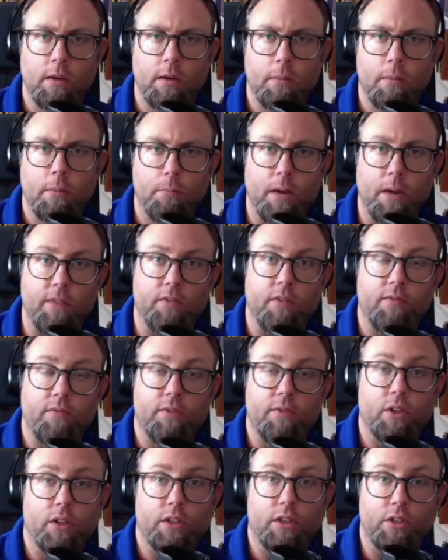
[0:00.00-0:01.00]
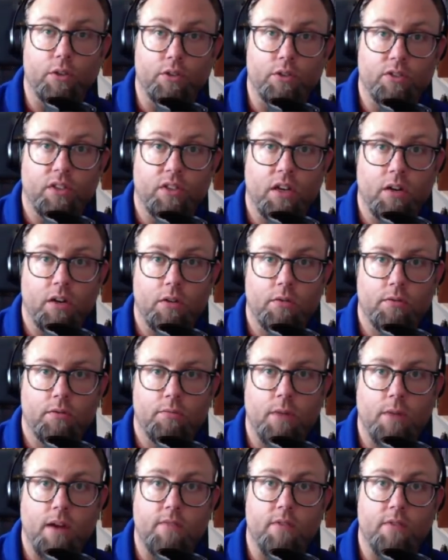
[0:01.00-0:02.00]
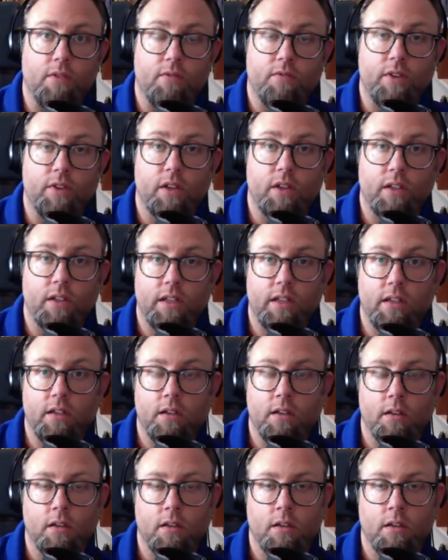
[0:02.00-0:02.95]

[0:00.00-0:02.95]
by fulfilling yourself, by fulfilling